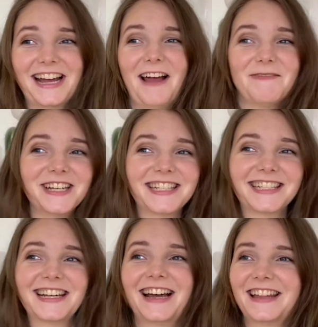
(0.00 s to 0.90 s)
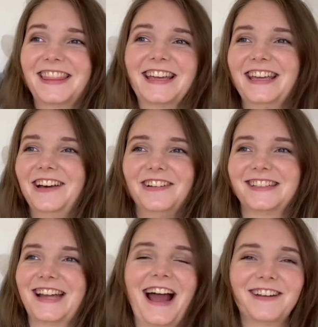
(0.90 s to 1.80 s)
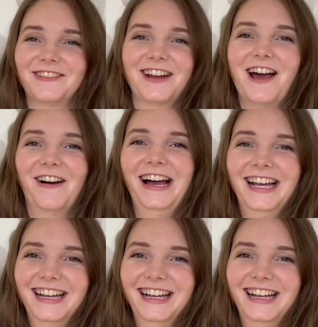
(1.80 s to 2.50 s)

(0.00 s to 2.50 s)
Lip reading: I'm just the guilt. I don't know.